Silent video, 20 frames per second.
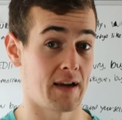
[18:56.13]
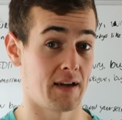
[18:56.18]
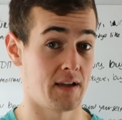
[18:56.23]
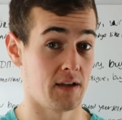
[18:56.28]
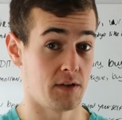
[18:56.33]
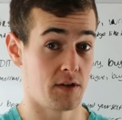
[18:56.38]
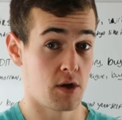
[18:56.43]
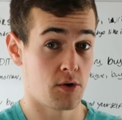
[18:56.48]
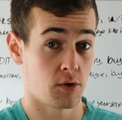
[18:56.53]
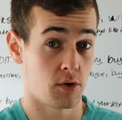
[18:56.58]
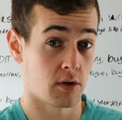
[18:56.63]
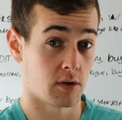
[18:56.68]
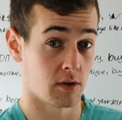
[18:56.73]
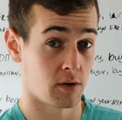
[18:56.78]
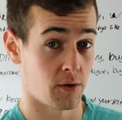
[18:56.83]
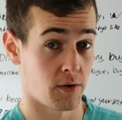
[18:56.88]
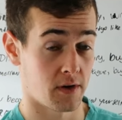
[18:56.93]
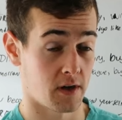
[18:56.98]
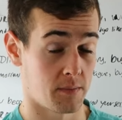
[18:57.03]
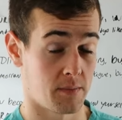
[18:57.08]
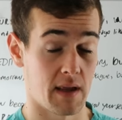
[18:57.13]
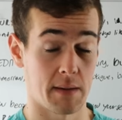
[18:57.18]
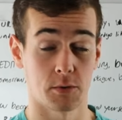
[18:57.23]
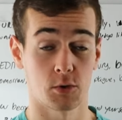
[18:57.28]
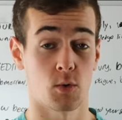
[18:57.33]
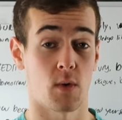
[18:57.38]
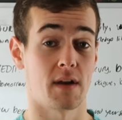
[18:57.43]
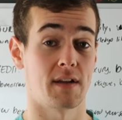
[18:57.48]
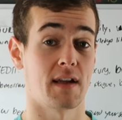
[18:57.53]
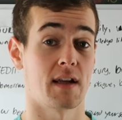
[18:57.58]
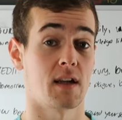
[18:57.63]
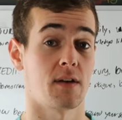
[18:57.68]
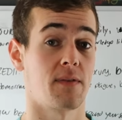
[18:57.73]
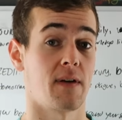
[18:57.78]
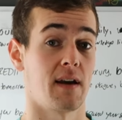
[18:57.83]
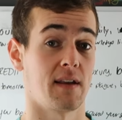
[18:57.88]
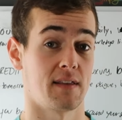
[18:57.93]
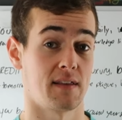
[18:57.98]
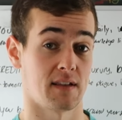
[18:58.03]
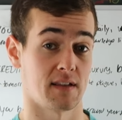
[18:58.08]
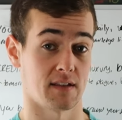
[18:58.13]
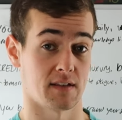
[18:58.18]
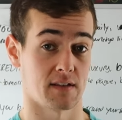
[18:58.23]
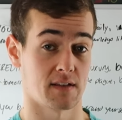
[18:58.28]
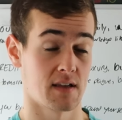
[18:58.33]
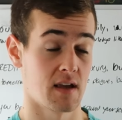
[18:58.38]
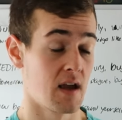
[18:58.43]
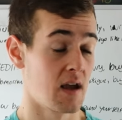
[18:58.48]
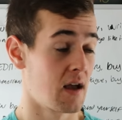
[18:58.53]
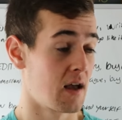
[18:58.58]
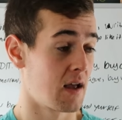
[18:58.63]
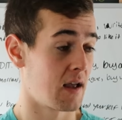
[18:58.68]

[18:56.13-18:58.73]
and continue to learn and be able to identify things.